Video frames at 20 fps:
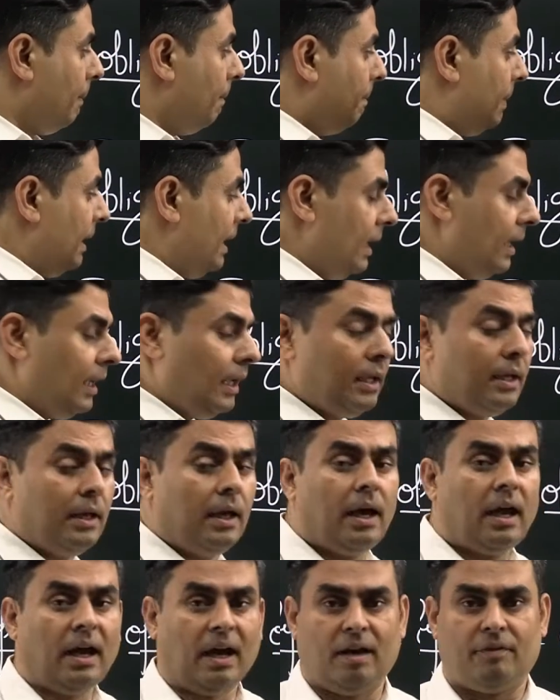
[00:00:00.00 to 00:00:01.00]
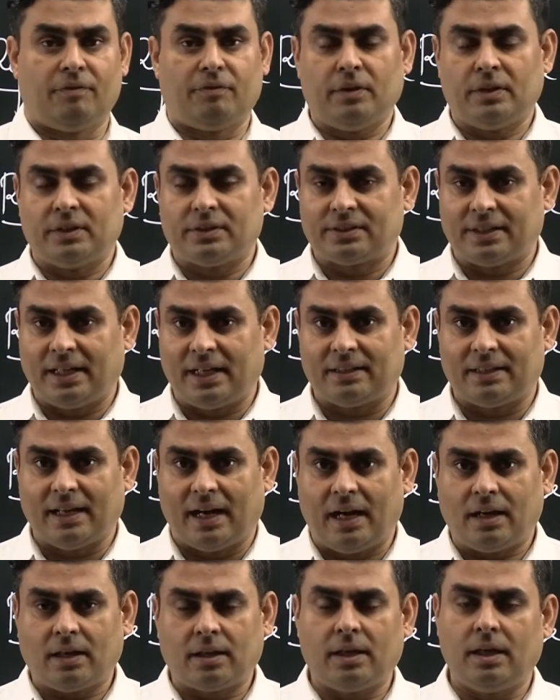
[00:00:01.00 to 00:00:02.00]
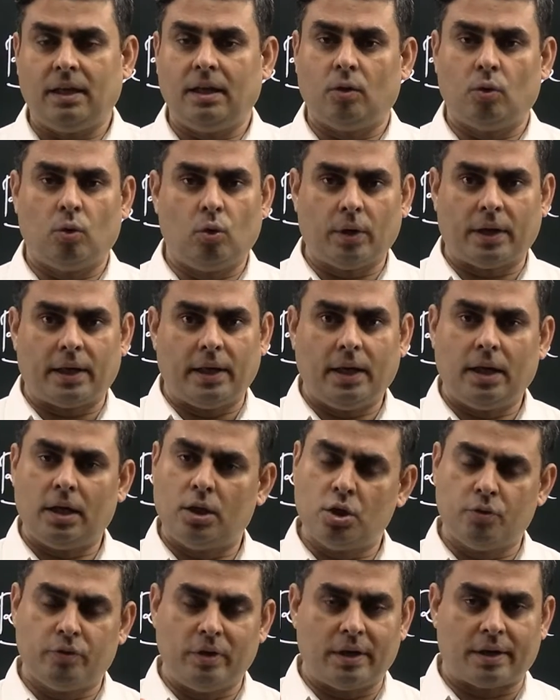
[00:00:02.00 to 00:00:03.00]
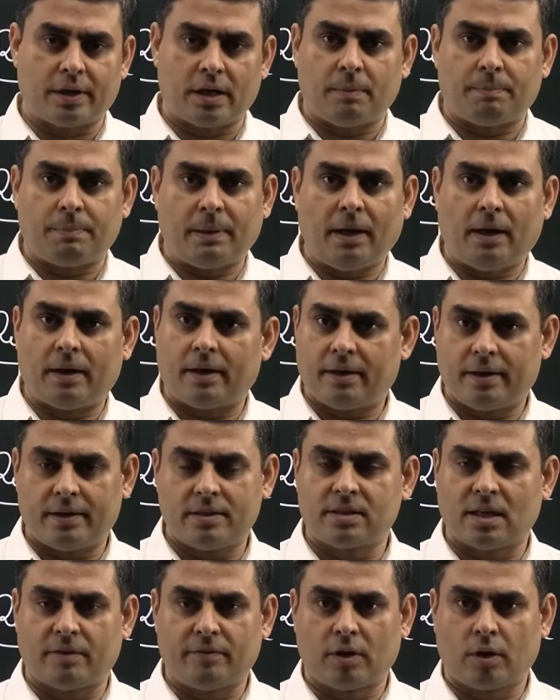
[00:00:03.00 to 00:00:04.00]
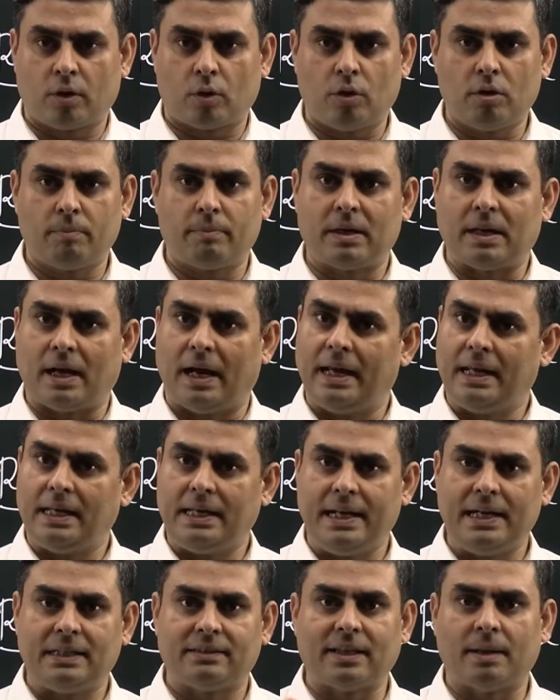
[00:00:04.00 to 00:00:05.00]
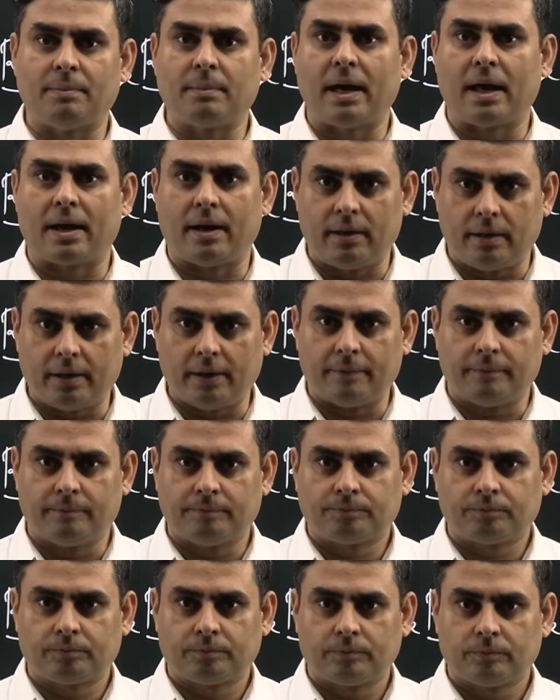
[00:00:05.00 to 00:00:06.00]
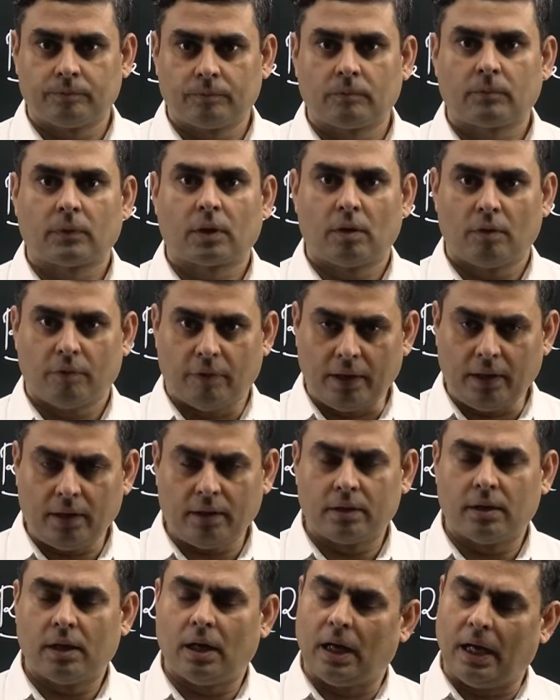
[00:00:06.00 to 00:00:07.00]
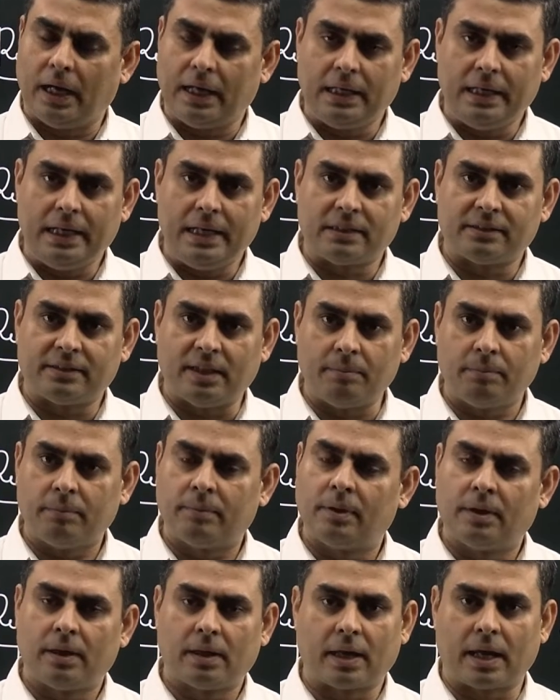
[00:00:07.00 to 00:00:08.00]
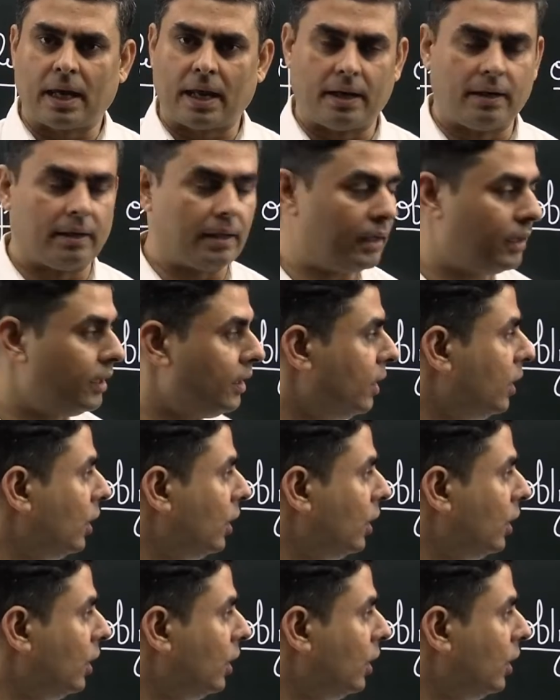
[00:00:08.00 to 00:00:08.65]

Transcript: B have said that ki okay, you will repay 107 crore, but I need some guarantee. Fine, I need some guarantee.